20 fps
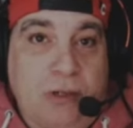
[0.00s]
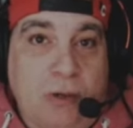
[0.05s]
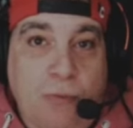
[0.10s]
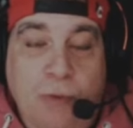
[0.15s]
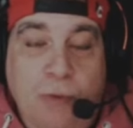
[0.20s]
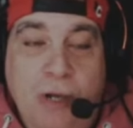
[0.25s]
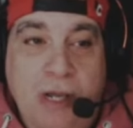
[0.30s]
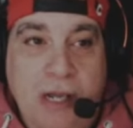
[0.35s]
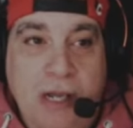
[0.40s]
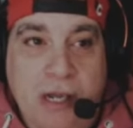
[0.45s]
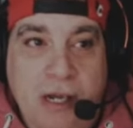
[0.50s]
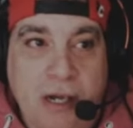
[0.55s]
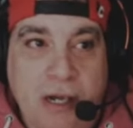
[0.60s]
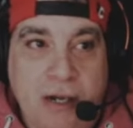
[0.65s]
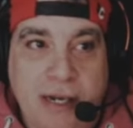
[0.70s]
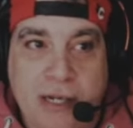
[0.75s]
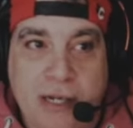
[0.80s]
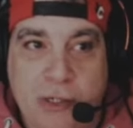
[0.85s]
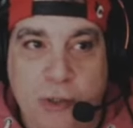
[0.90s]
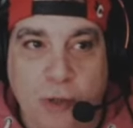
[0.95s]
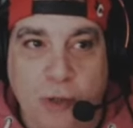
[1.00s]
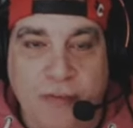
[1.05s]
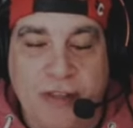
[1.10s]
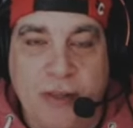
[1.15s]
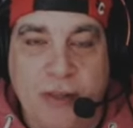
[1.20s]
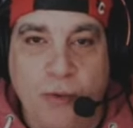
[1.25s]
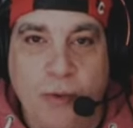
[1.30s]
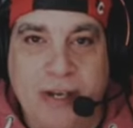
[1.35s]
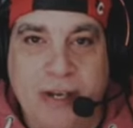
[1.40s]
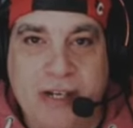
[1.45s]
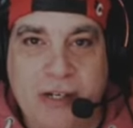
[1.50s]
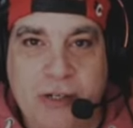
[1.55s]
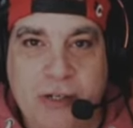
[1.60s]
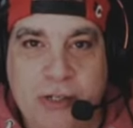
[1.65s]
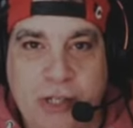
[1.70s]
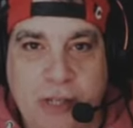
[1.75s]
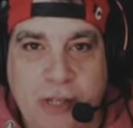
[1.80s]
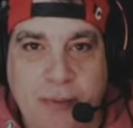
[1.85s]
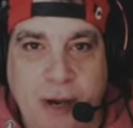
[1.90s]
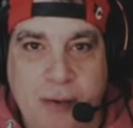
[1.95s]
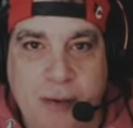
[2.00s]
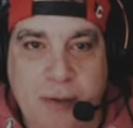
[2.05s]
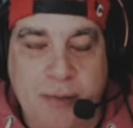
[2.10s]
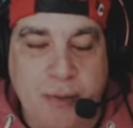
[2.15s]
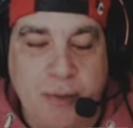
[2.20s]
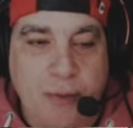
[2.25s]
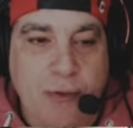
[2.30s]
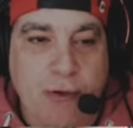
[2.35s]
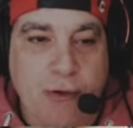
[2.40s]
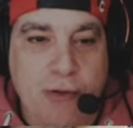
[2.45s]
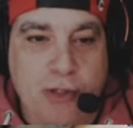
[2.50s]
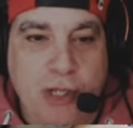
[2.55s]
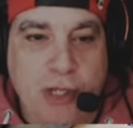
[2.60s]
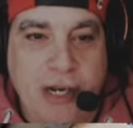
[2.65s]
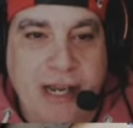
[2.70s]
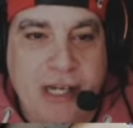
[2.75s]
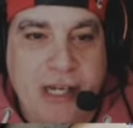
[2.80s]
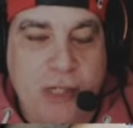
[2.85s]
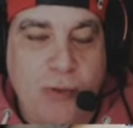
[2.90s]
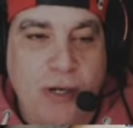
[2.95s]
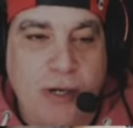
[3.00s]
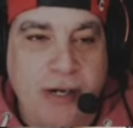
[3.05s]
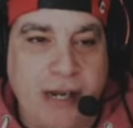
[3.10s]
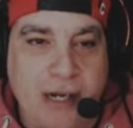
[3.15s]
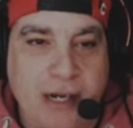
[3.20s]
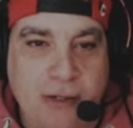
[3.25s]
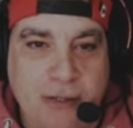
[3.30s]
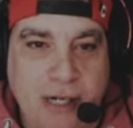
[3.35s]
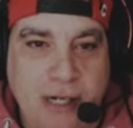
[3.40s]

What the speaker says: it's sort of in the wings at the moment. But we're on to the next one now.